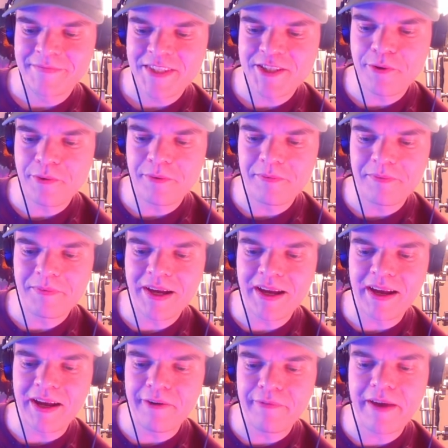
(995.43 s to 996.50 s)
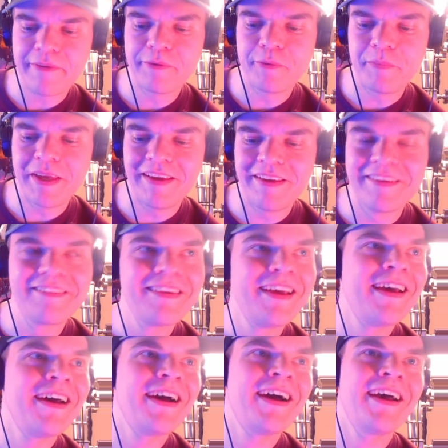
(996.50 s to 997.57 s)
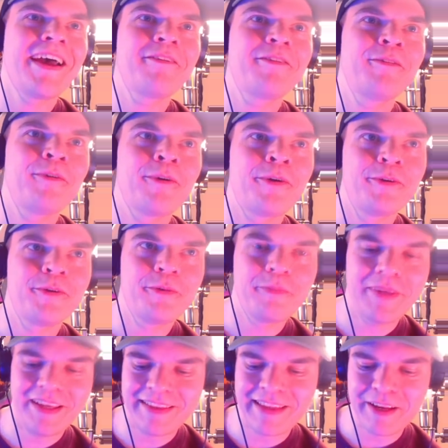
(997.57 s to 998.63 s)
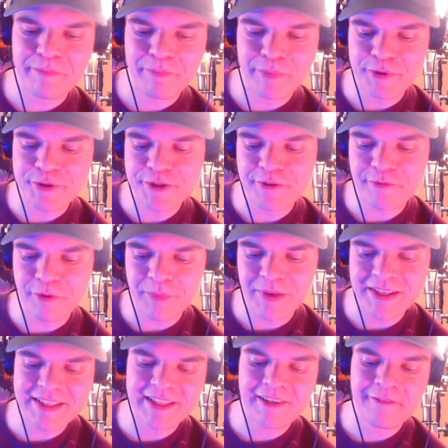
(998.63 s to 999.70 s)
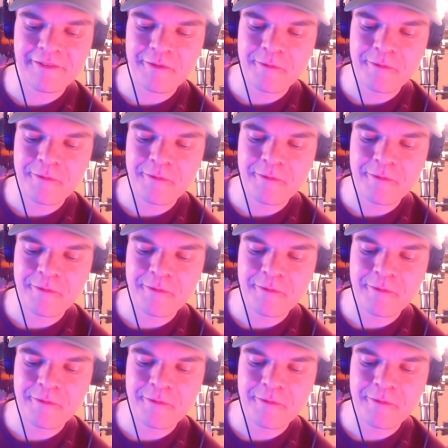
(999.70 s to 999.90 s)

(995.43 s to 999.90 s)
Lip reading: So I kind of have to learn to be that person for myself.